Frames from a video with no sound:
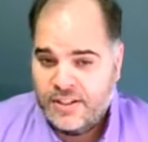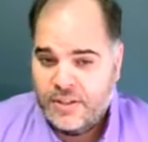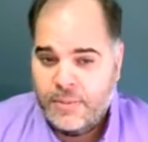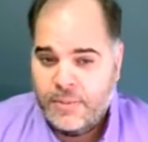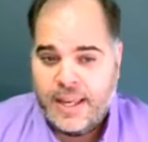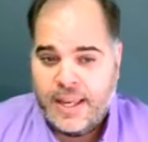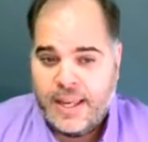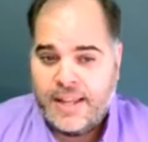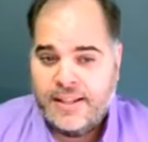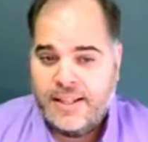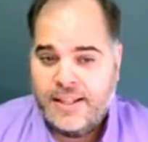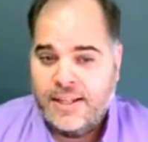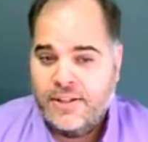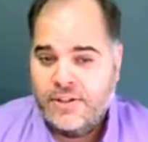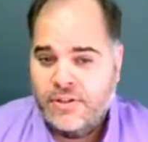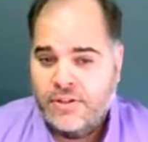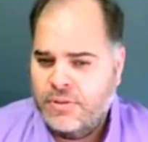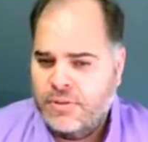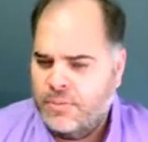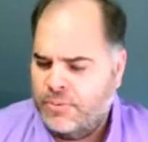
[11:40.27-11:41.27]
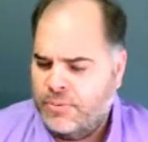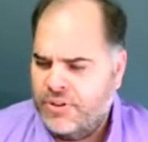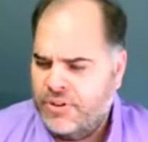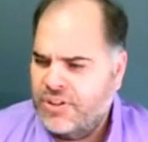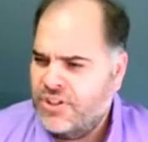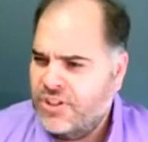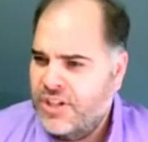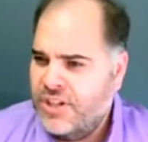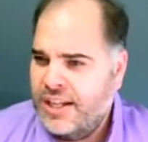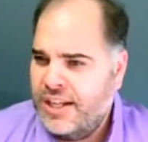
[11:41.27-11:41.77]
you may need to
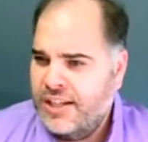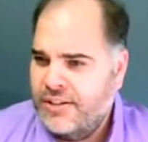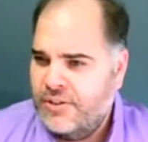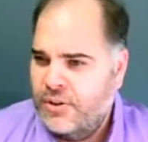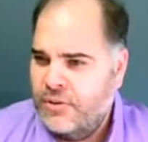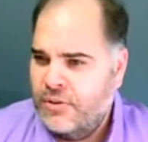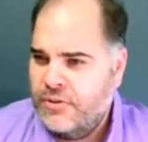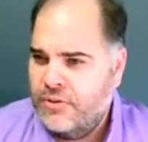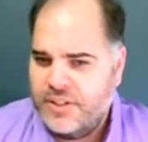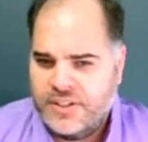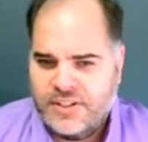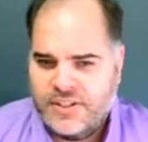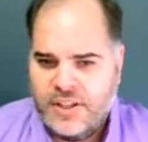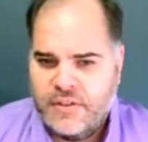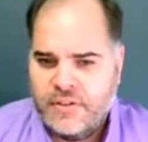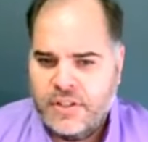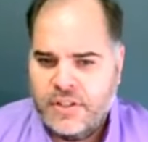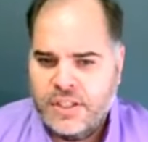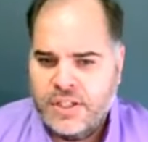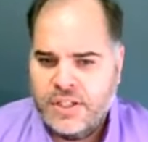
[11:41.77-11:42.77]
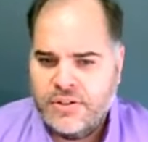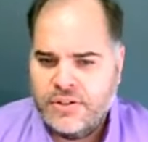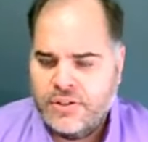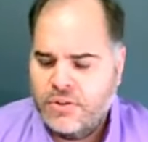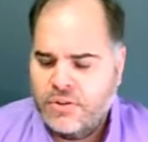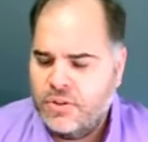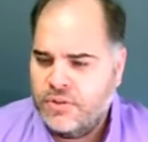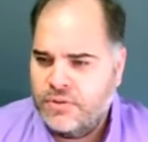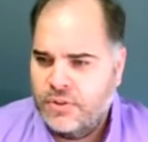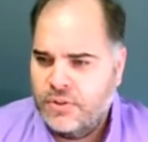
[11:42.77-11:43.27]
depreciate it over a 7-year
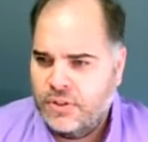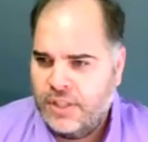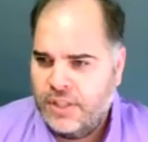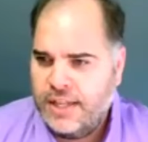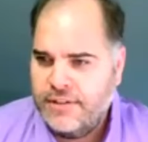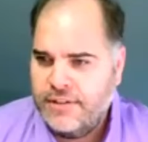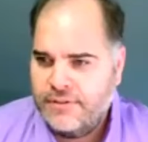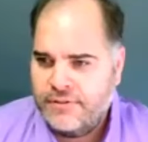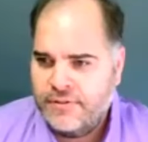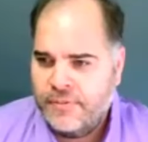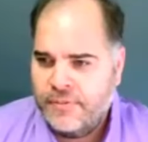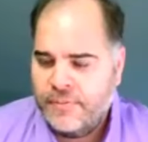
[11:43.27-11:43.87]
useful life.